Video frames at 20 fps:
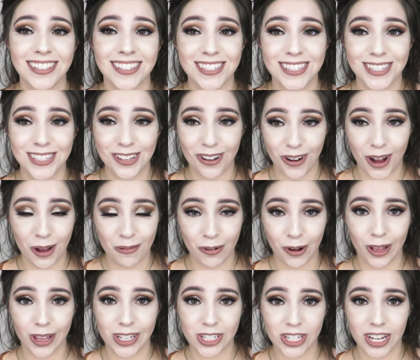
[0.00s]
So I
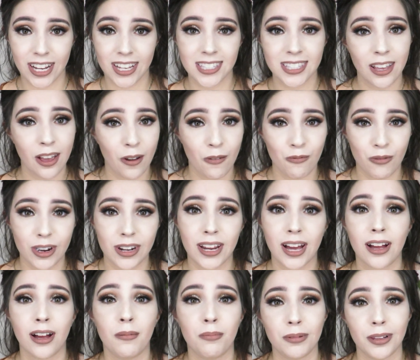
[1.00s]
apologize for
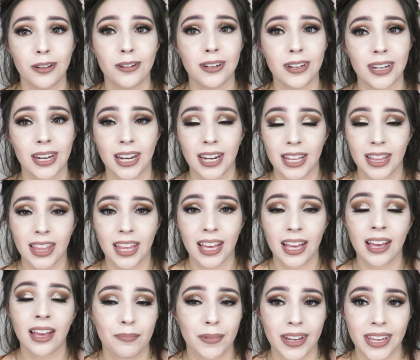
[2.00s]
not uploading
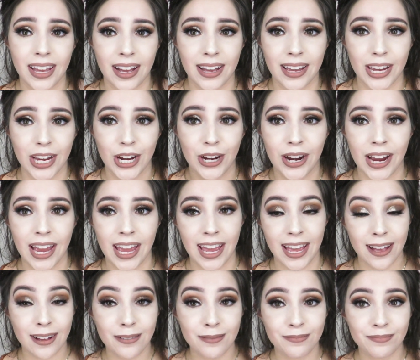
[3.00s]
anything, but yeah, here I
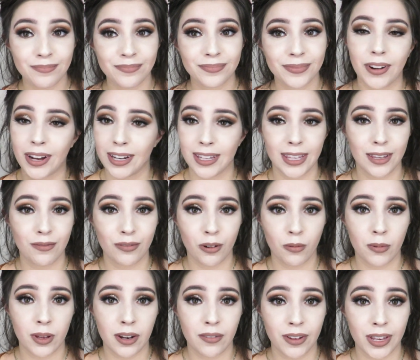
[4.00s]
am finally
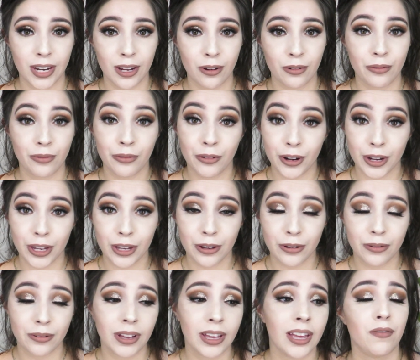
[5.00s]
filming a video for
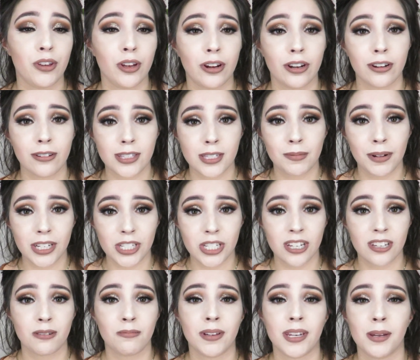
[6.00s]
you. If you are new to my
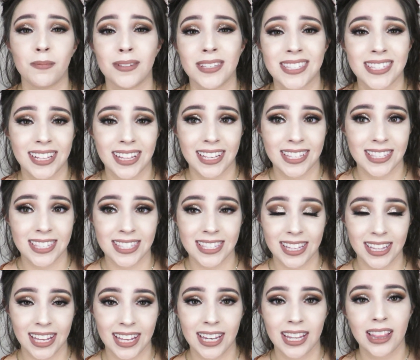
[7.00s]
channel, my name is Alexis
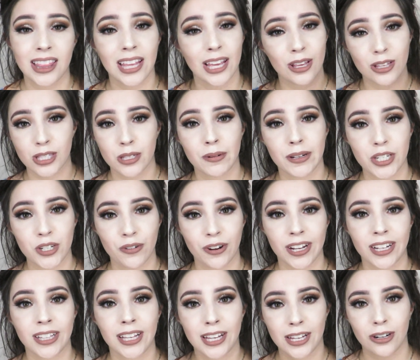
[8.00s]
Celine. Thank you so much for
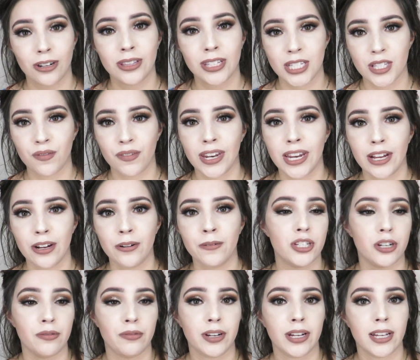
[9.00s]
clicking on this video.
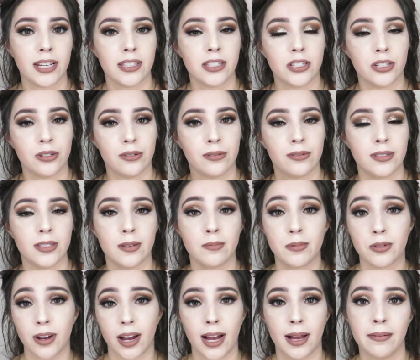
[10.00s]
Don't forget to
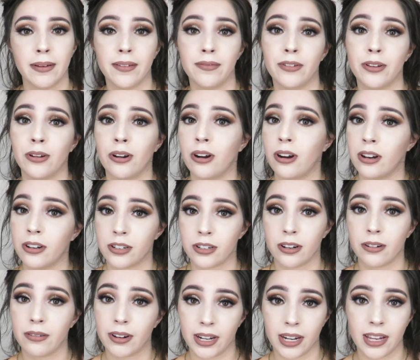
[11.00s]
subscribe if you aren't
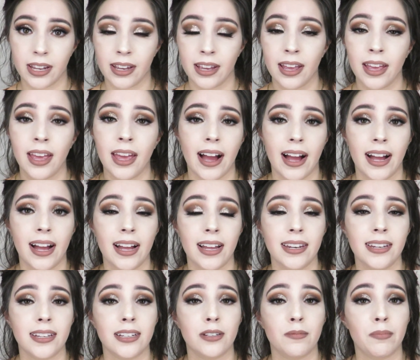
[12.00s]
already,
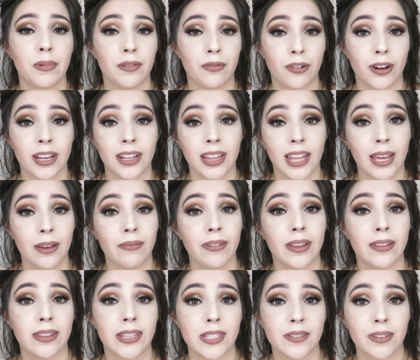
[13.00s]
and before you leave,
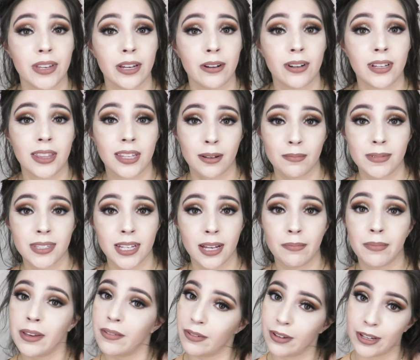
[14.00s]
give this video a thumbs
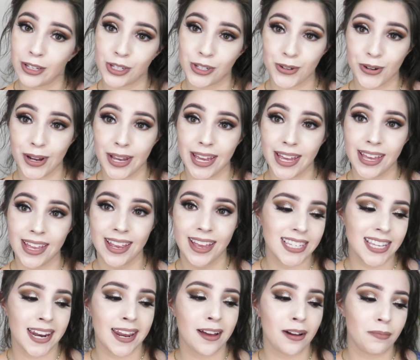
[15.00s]
up if you enjoy it.
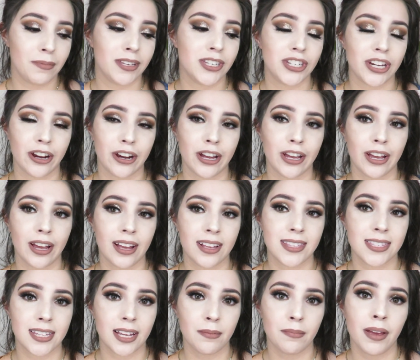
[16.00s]
Today I'll be sharing
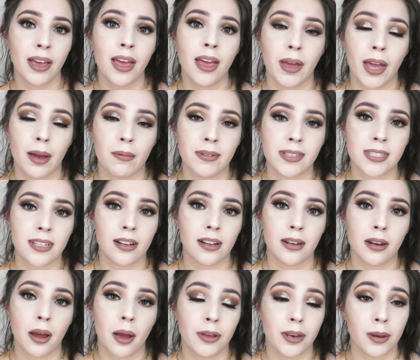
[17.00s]
some
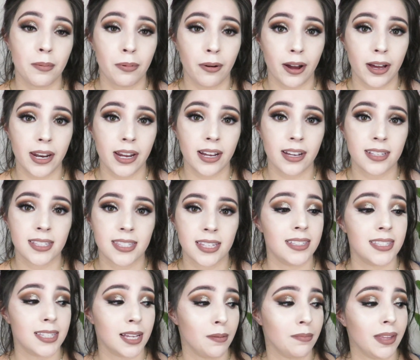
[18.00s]
Amazon beauty
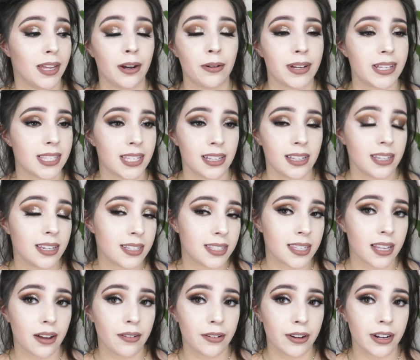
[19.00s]
products, some that I recently
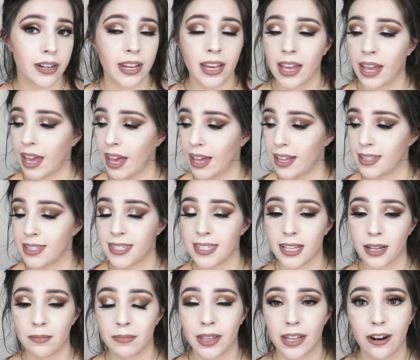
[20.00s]
discovered and
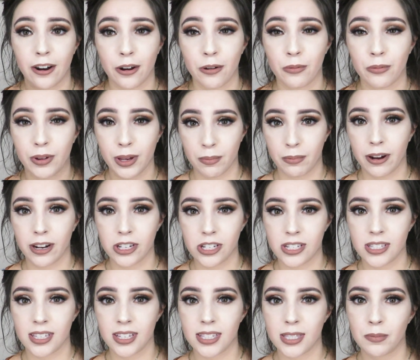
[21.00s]
some that are
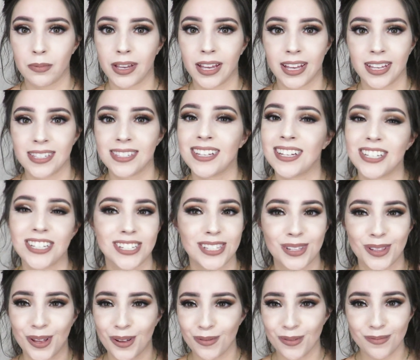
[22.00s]
repurchases because I just
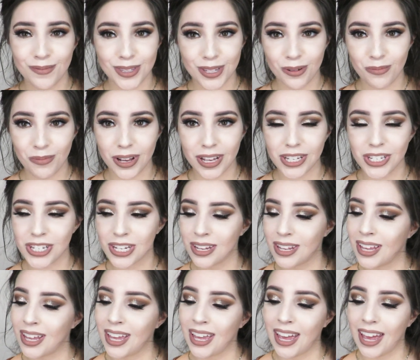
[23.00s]
love them so much
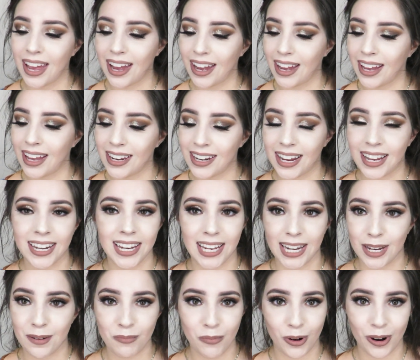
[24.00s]
and I
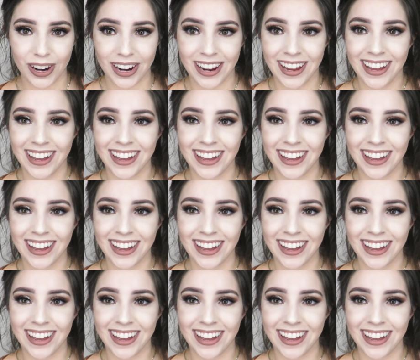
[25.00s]
needed more.